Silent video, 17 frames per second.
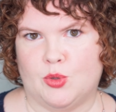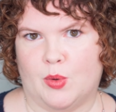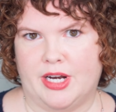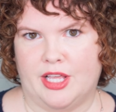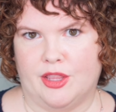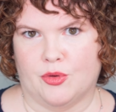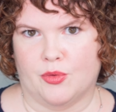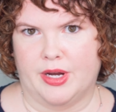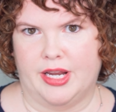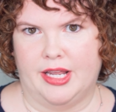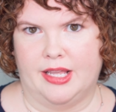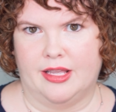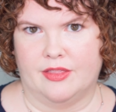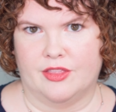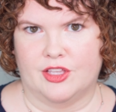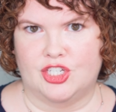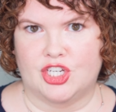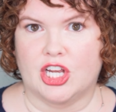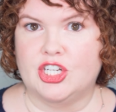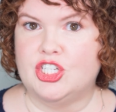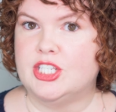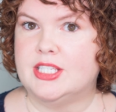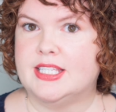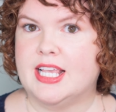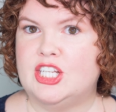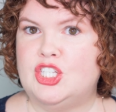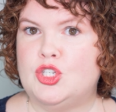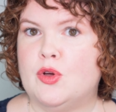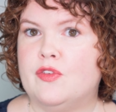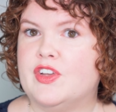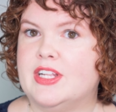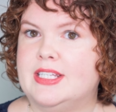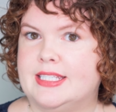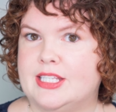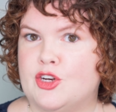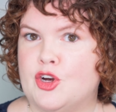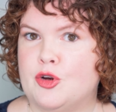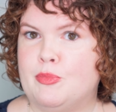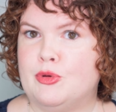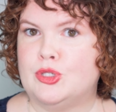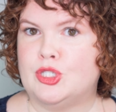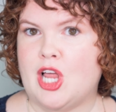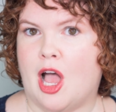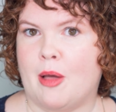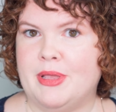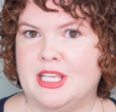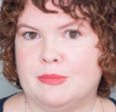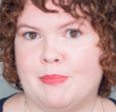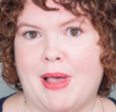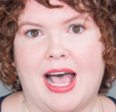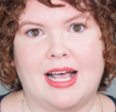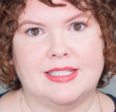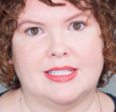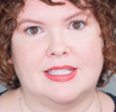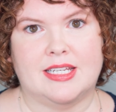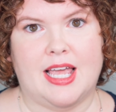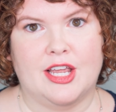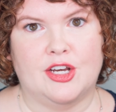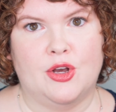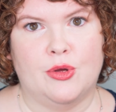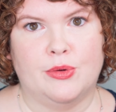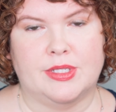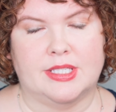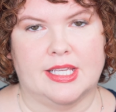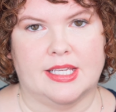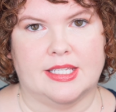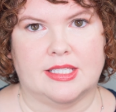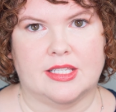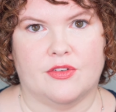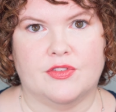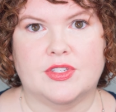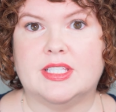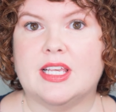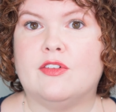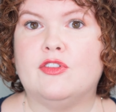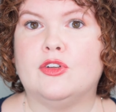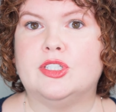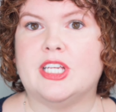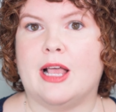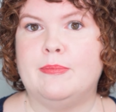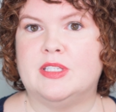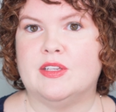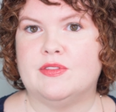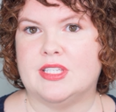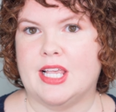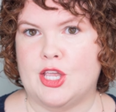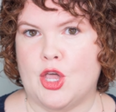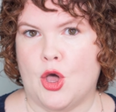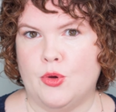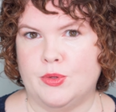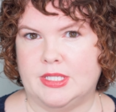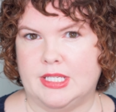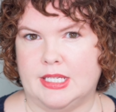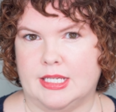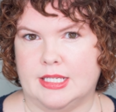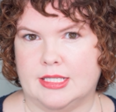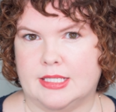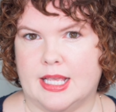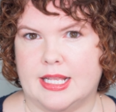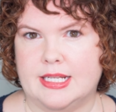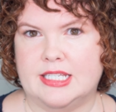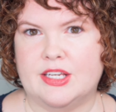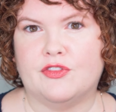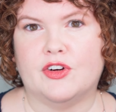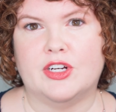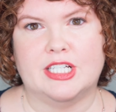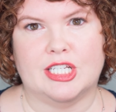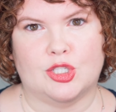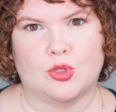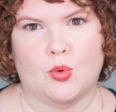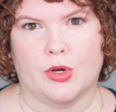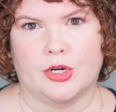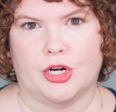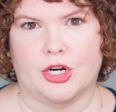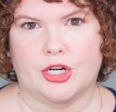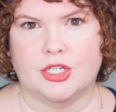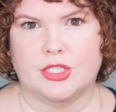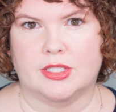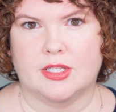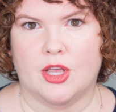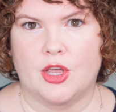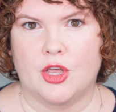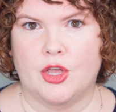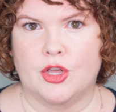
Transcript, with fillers: twenty-three, the judge is said to have considered Bustami's past diagnosis of several types of psychoses and different disorders.